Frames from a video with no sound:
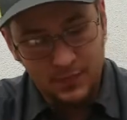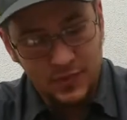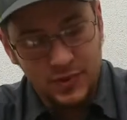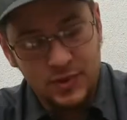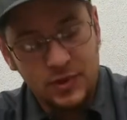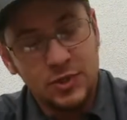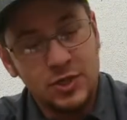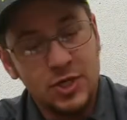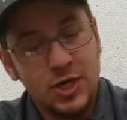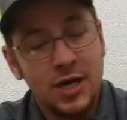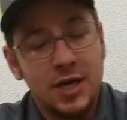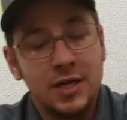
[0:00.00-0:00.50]

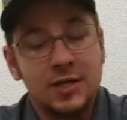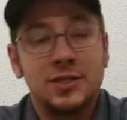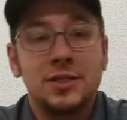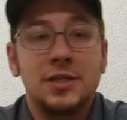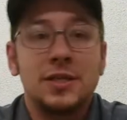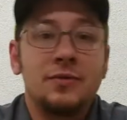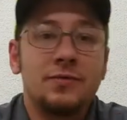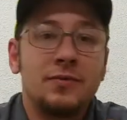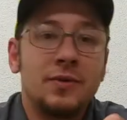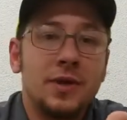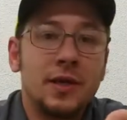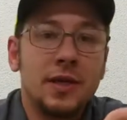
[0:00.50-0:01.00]

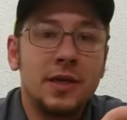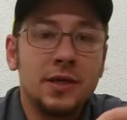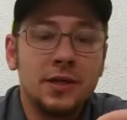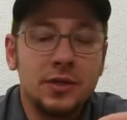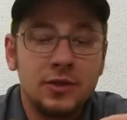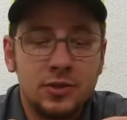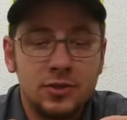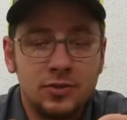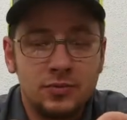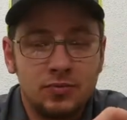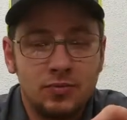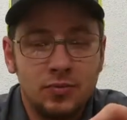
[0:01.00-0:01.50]
JIC
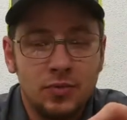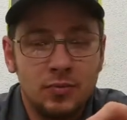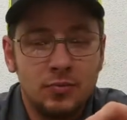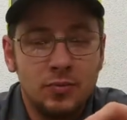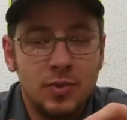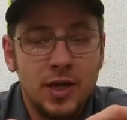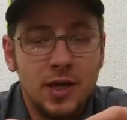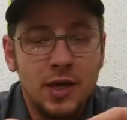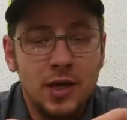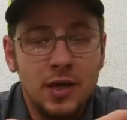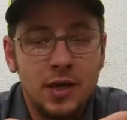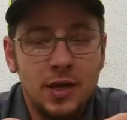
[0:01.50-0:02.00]
fittings were
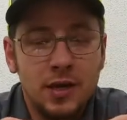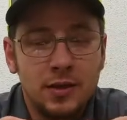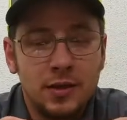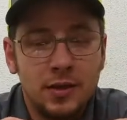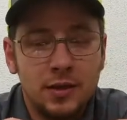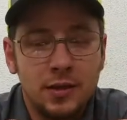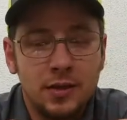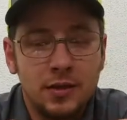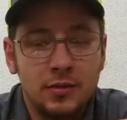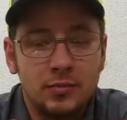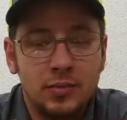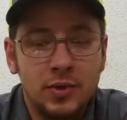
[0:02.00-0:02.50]
made
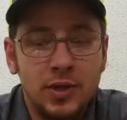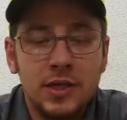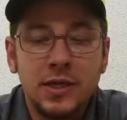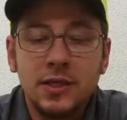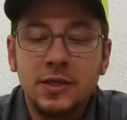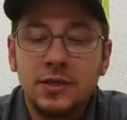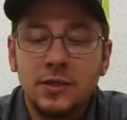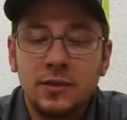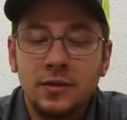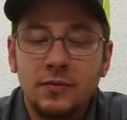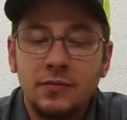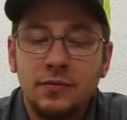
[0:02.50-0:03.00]
in
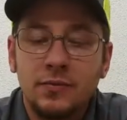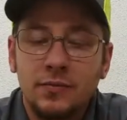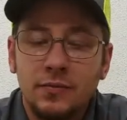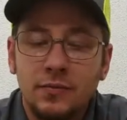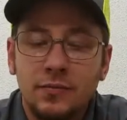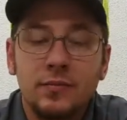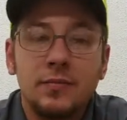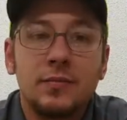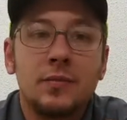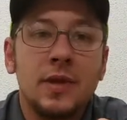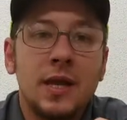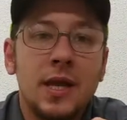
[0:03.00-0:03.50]
place of
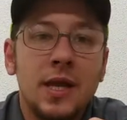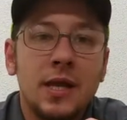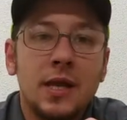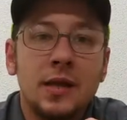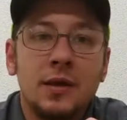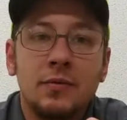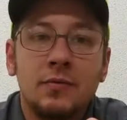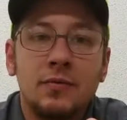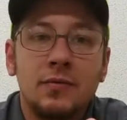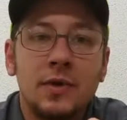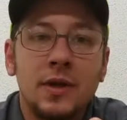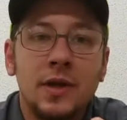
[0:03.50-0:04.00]

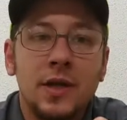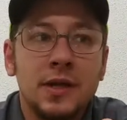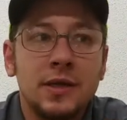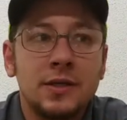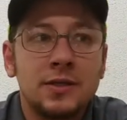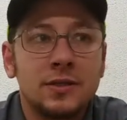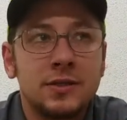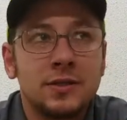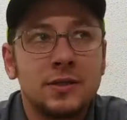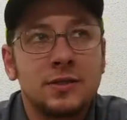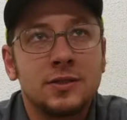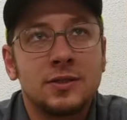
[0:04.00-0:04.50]
AN fittings
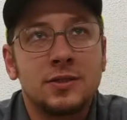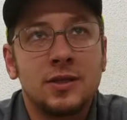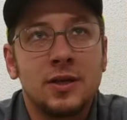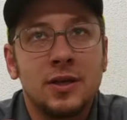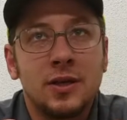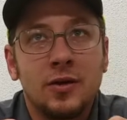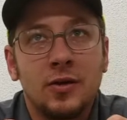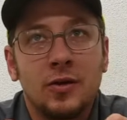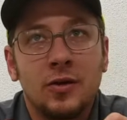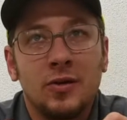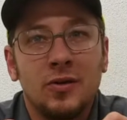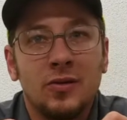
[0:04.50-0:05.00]
as
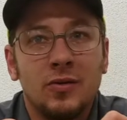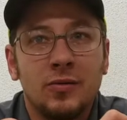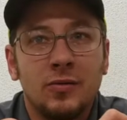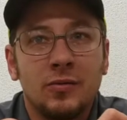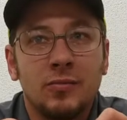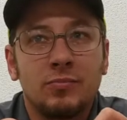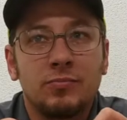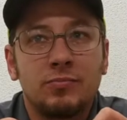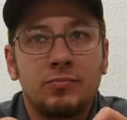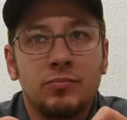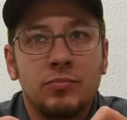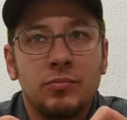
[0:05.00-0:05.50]
they're
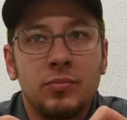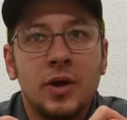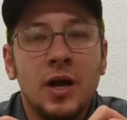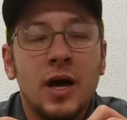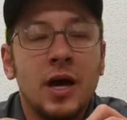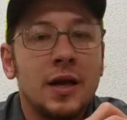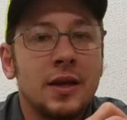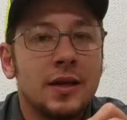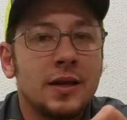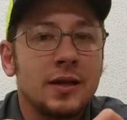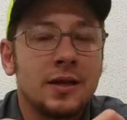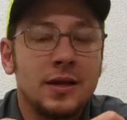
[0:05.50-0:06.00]

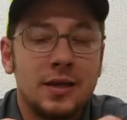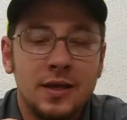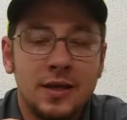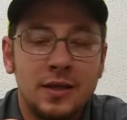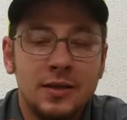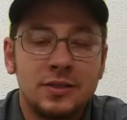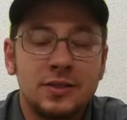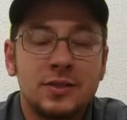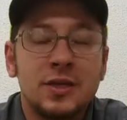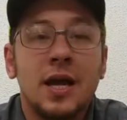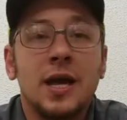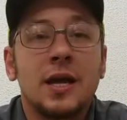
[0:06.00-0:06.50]
not
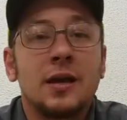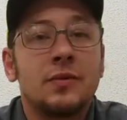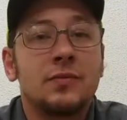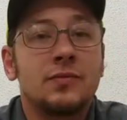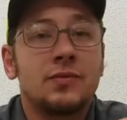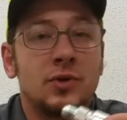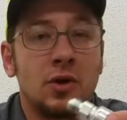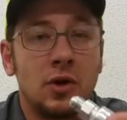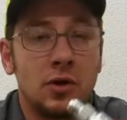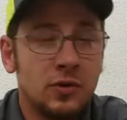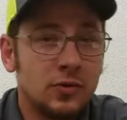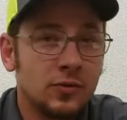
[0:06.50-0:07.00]
as tight of
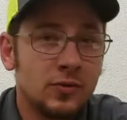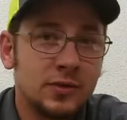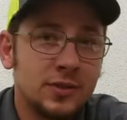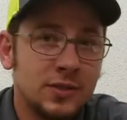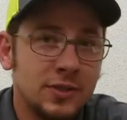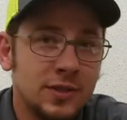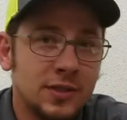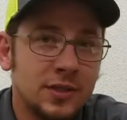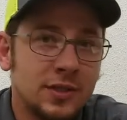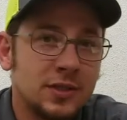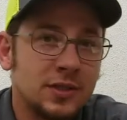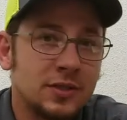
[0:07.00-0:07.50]

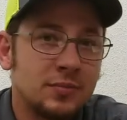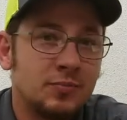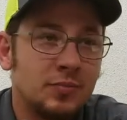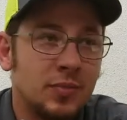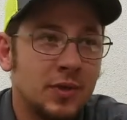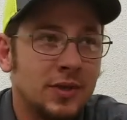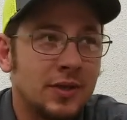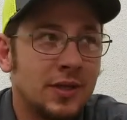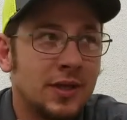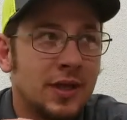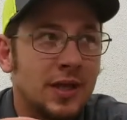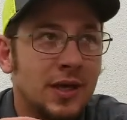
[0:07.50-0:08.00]
tolerances,
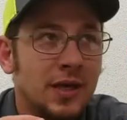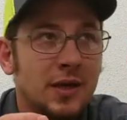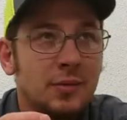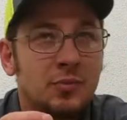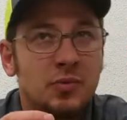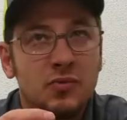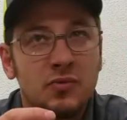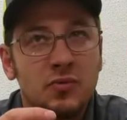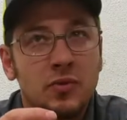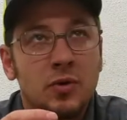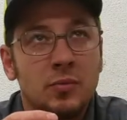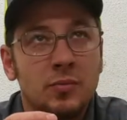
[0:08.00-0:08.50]
but they
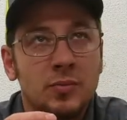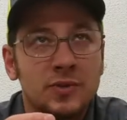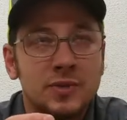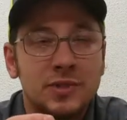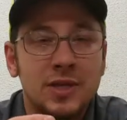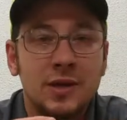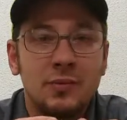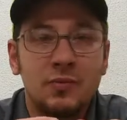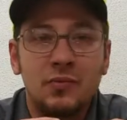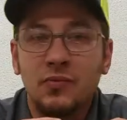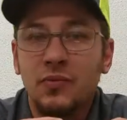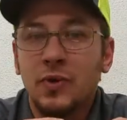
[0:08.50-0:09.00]
perform the
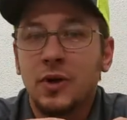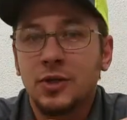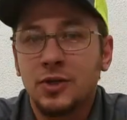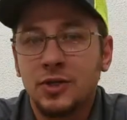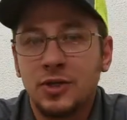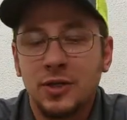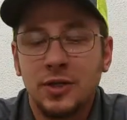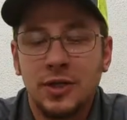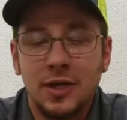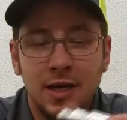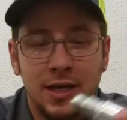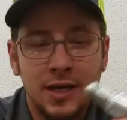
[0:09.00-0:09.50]
same
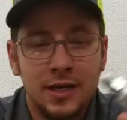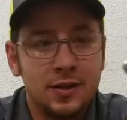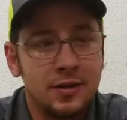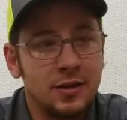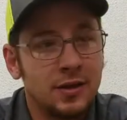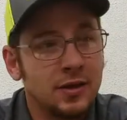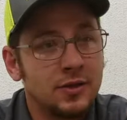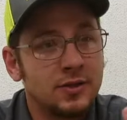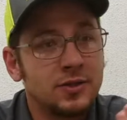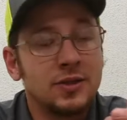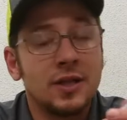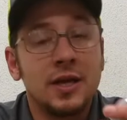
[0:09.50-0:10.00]
function and
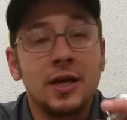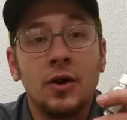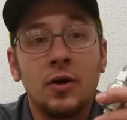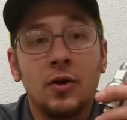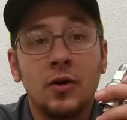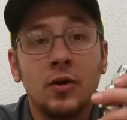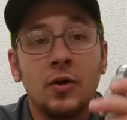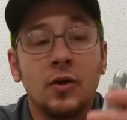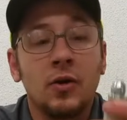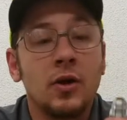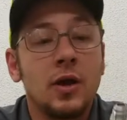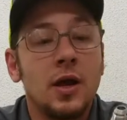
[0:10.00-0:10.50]
thus they
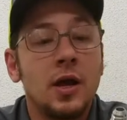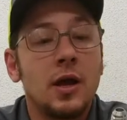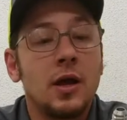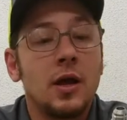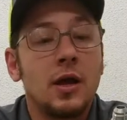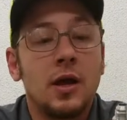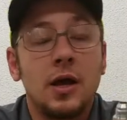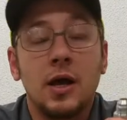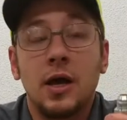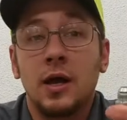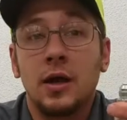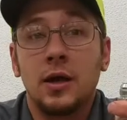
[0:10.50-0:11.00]
are
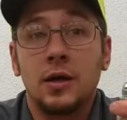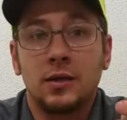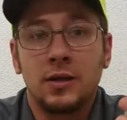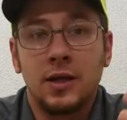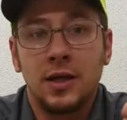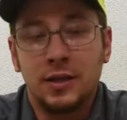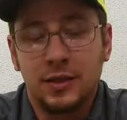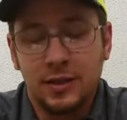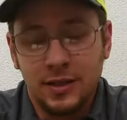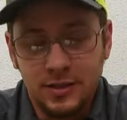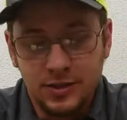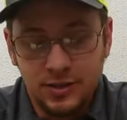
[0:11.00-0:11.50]
a
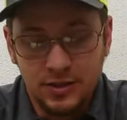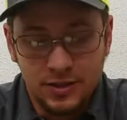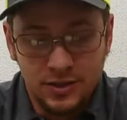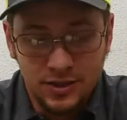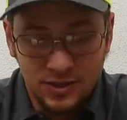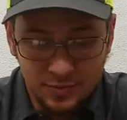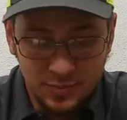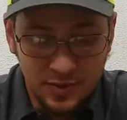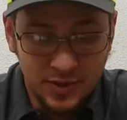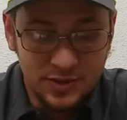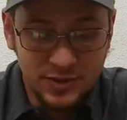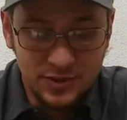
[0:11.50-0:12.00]
lot less
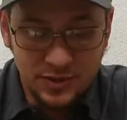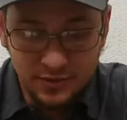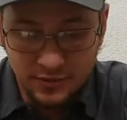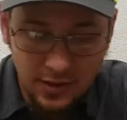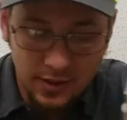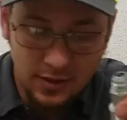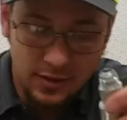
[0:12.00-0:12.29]
expensive.